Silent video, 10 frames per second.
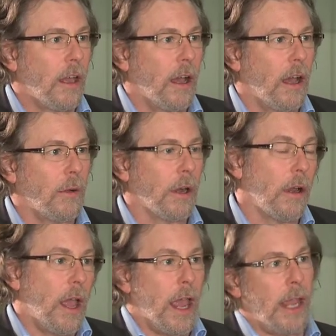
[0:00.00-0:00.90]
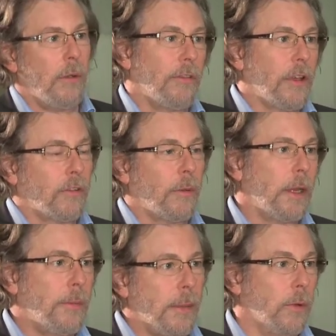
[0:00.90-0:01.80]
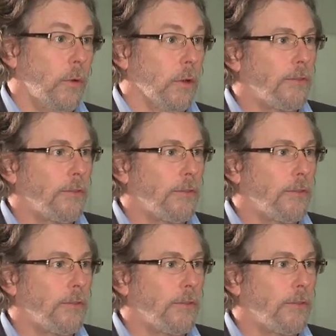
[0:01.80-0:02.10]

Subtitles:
where, hey, we've got so many people who